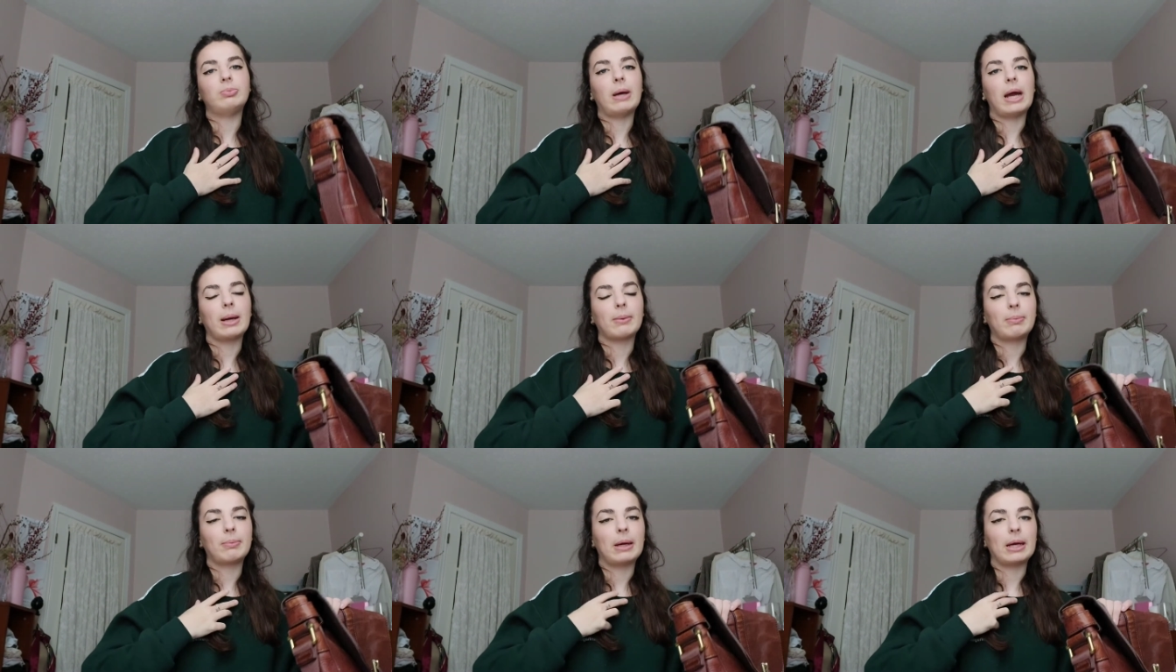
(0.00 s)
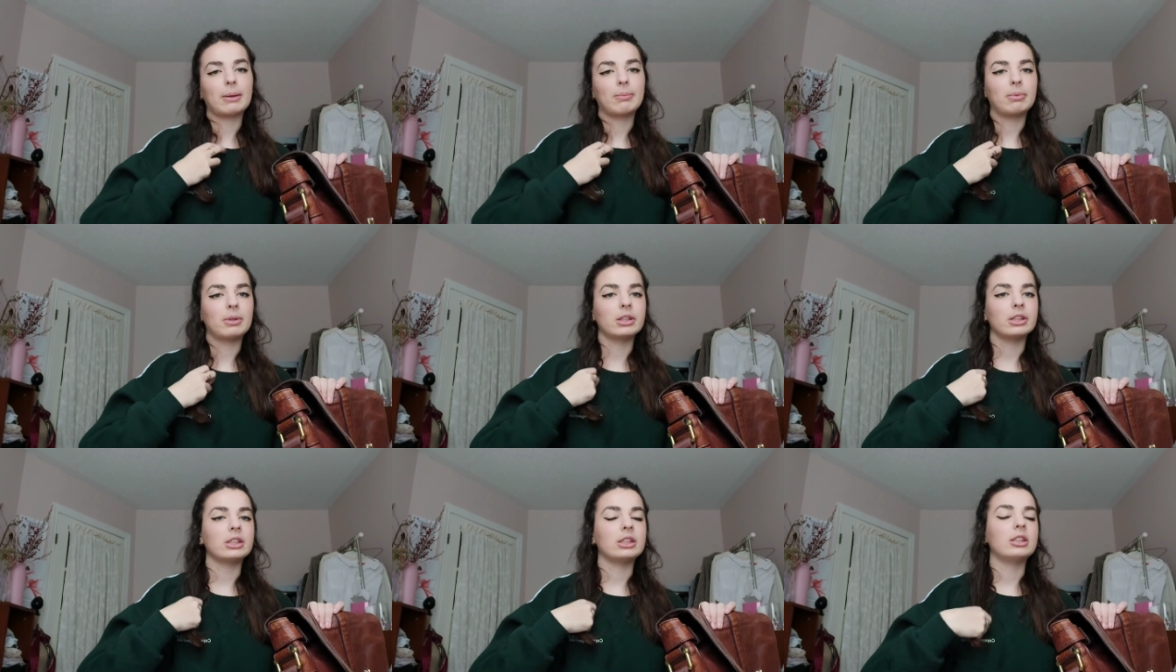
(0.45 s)
backpack
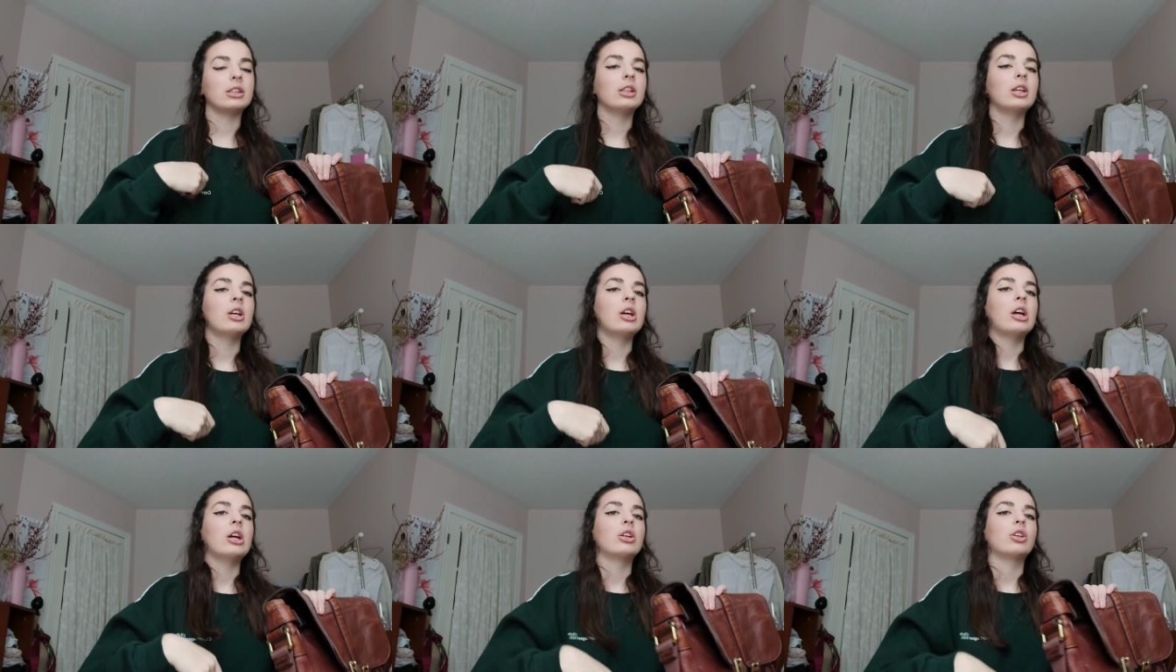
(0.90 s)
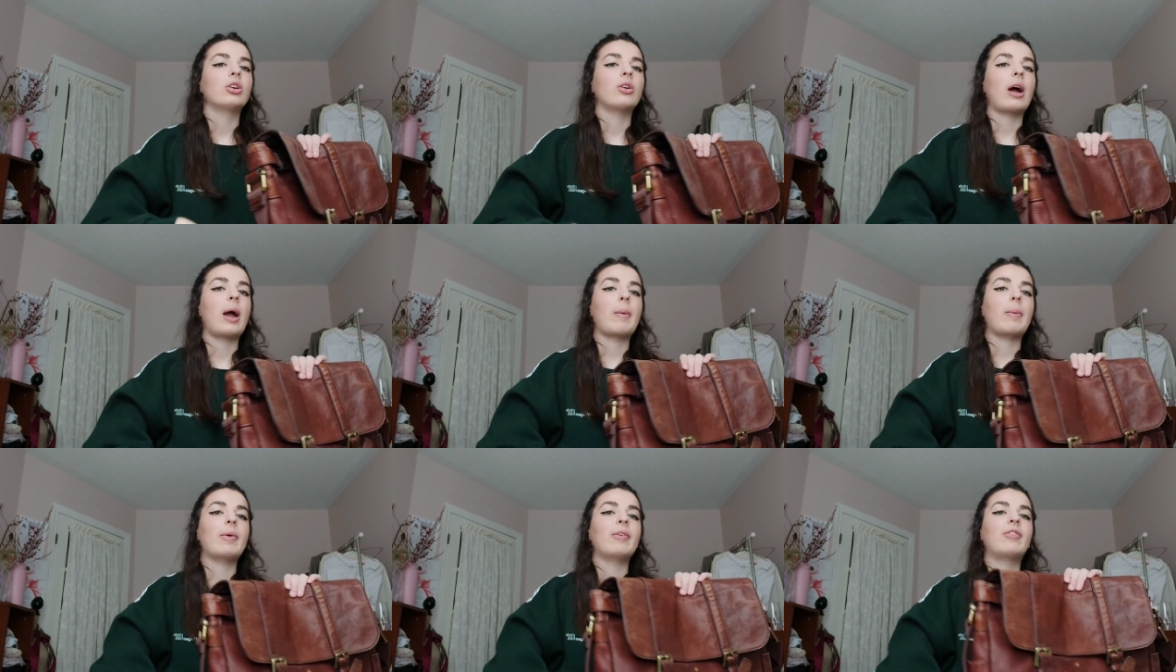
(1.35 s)
person, so
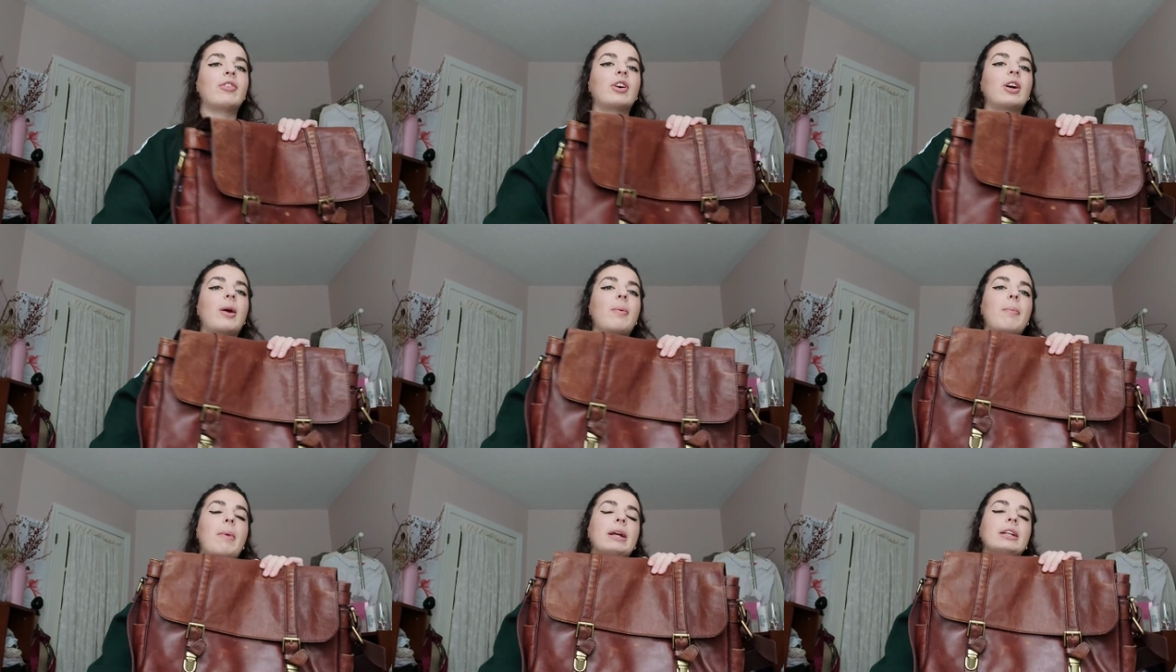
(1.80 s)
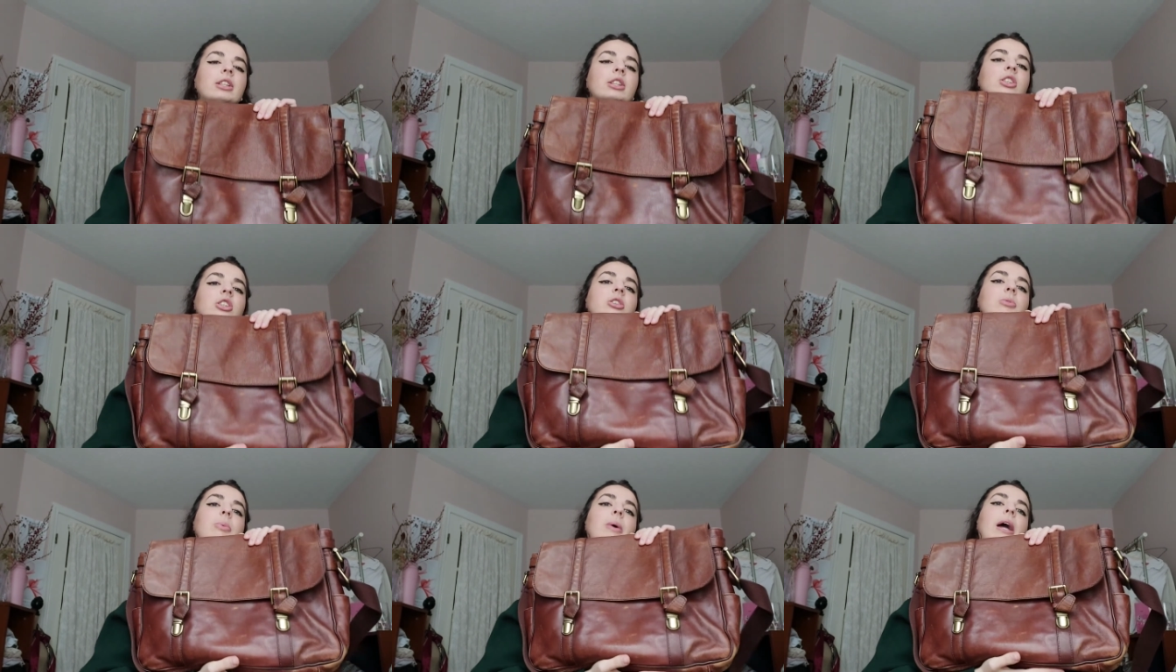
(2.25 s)
I prefer a
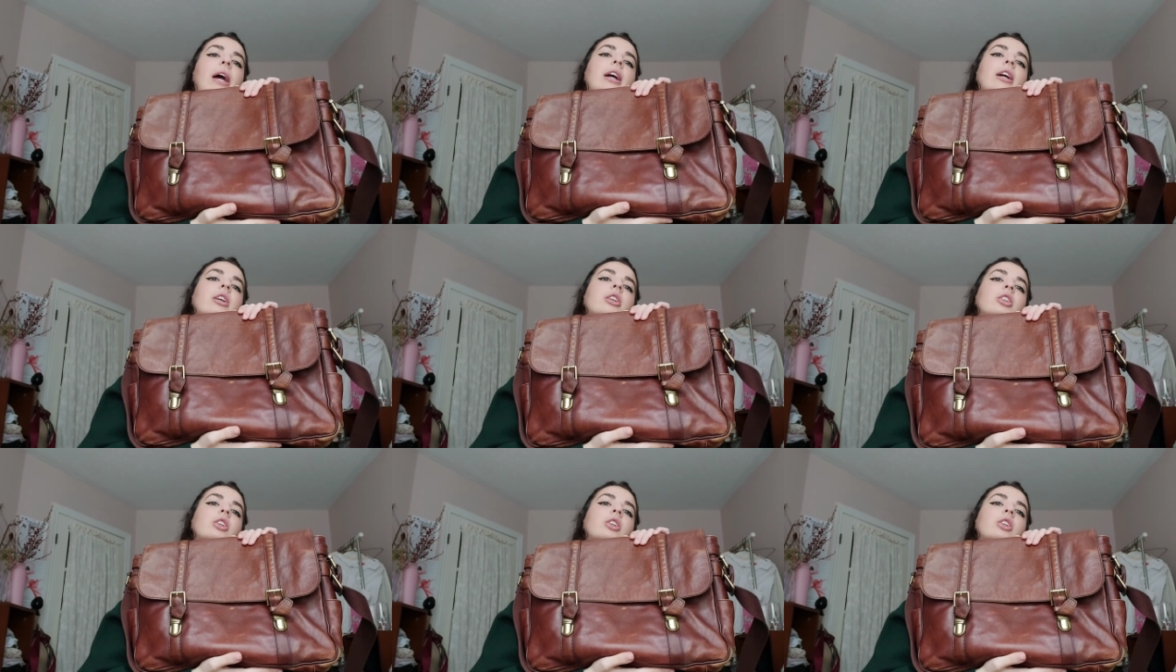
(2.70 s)
messenger bag.